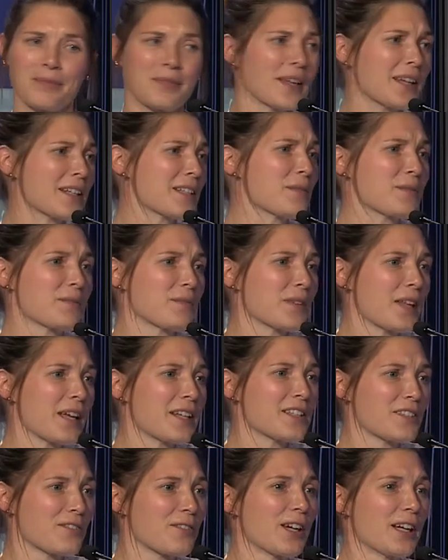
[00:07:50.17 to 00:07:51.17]

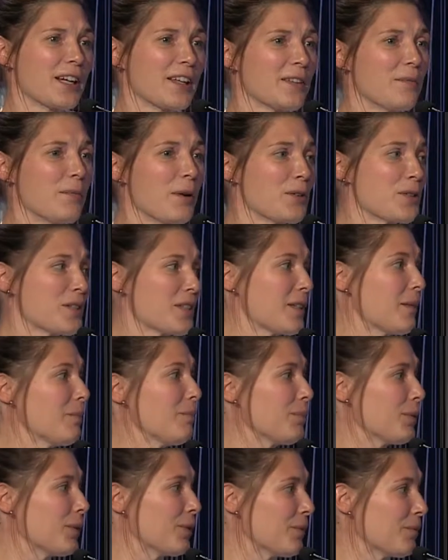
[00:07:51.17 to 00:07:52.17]
That's really the most
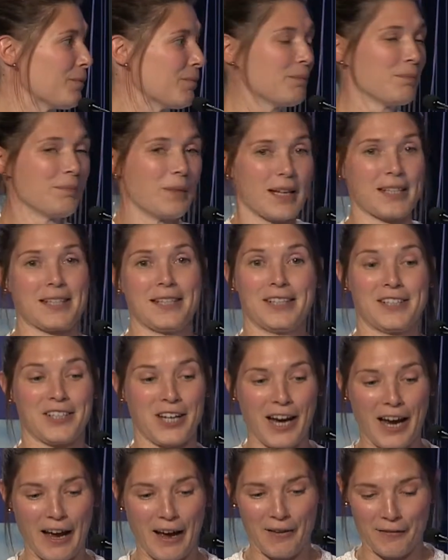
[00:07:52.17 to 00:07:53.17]
simple message
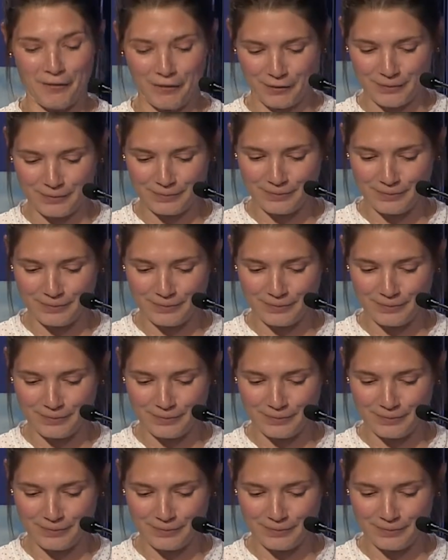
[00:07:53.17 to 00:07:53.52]
I have.